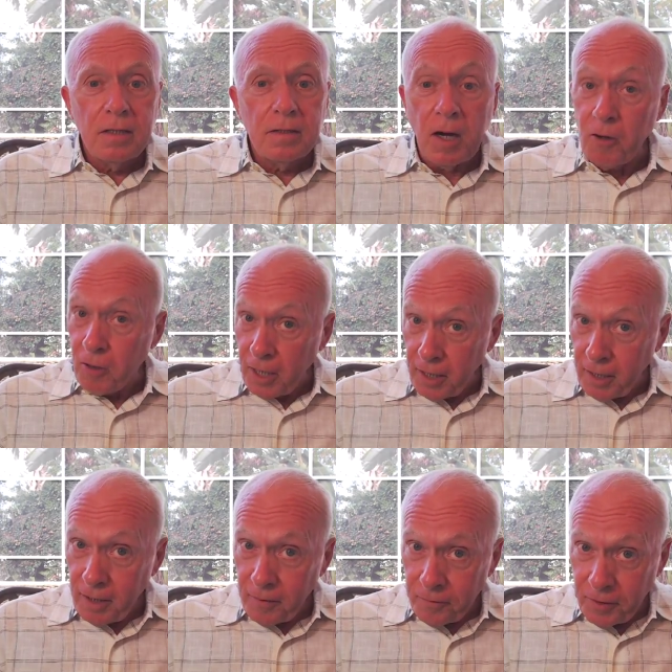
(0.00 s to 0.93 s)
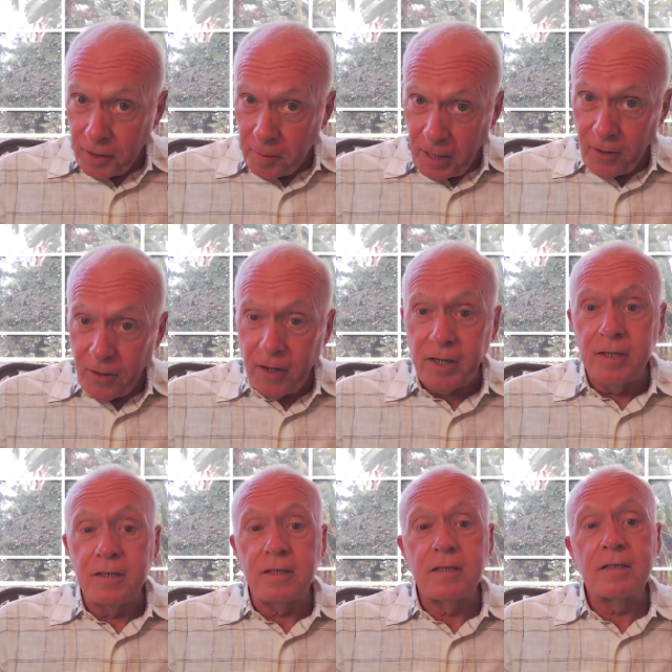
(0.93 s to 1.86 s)
Our Lady of the
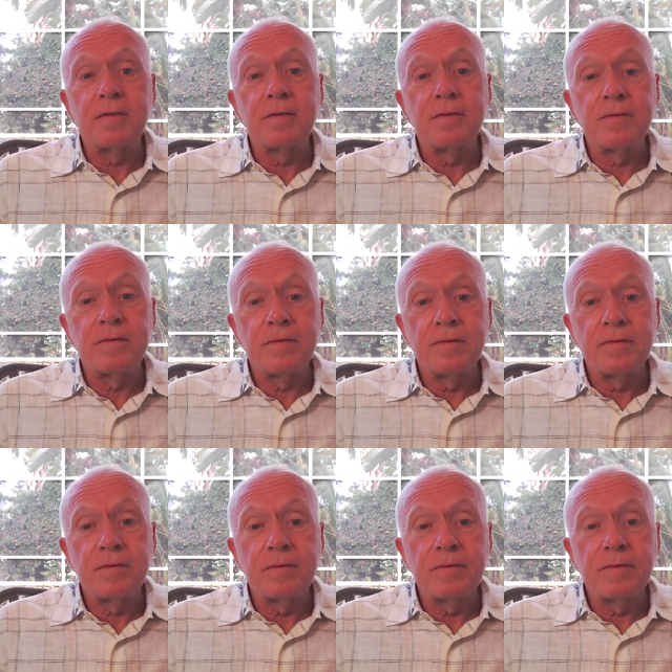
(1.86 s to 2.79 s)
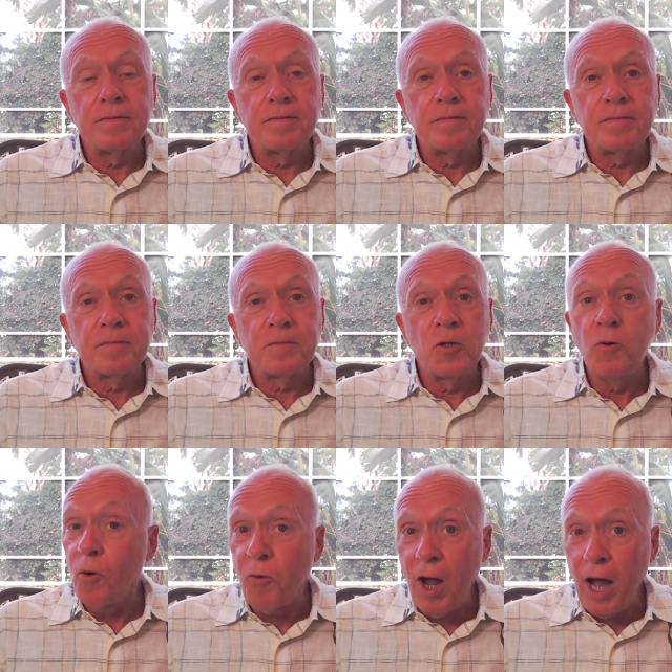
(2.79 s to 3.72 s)
Americas, who
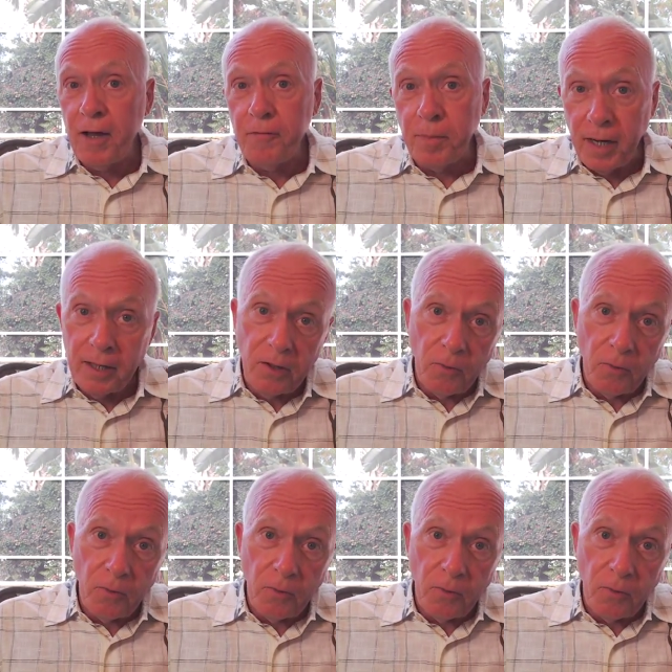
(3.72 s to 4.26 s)
arrived, by the